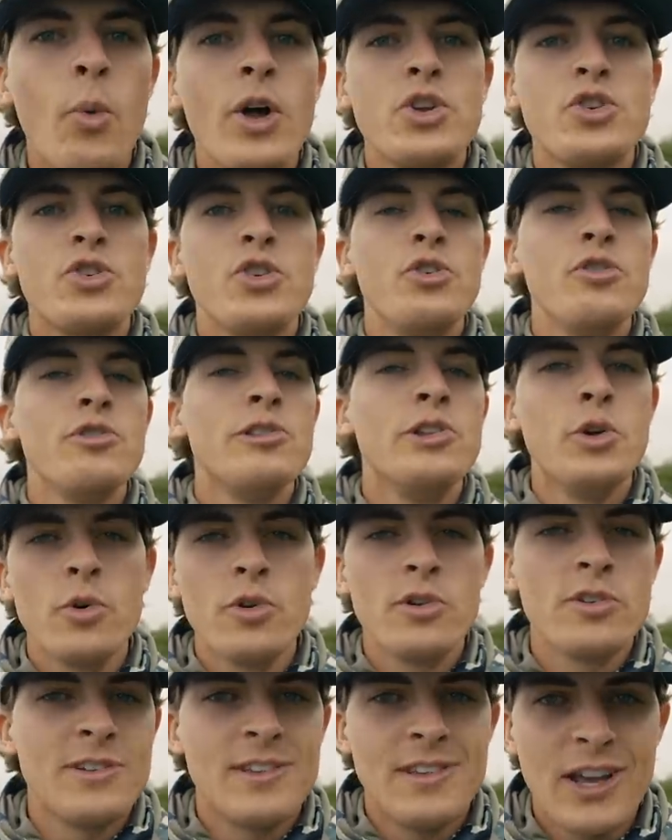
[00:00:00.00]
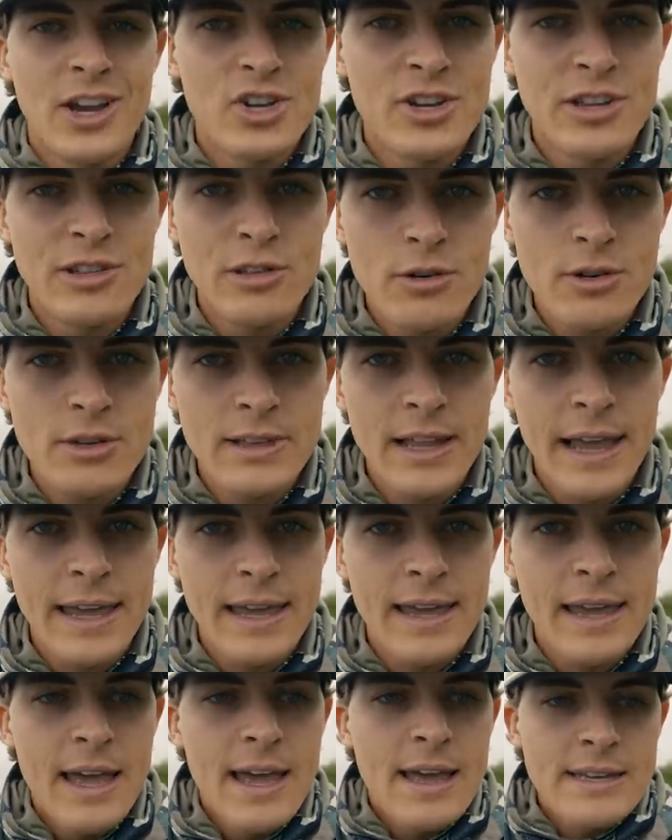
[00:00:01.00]
what should your lure selection look
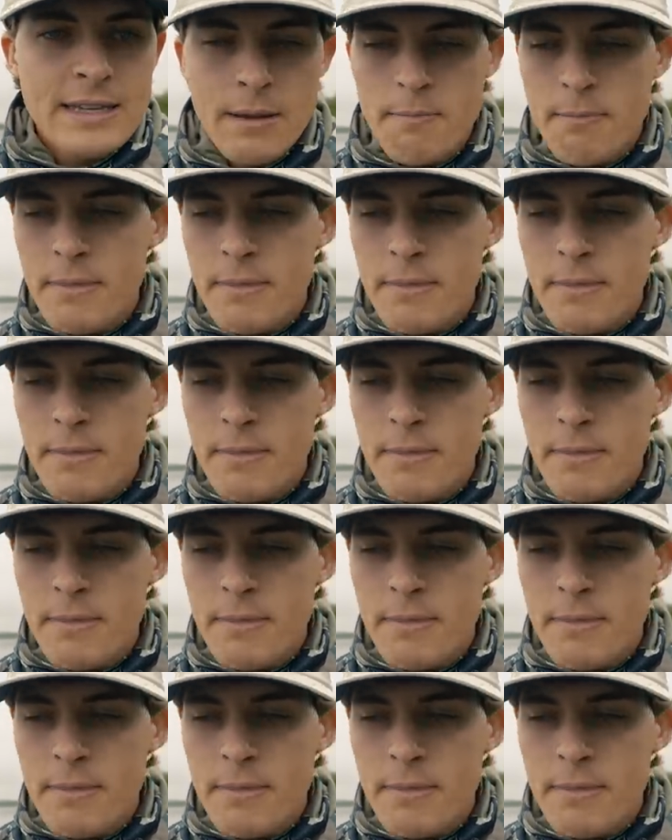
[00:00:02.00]
like? To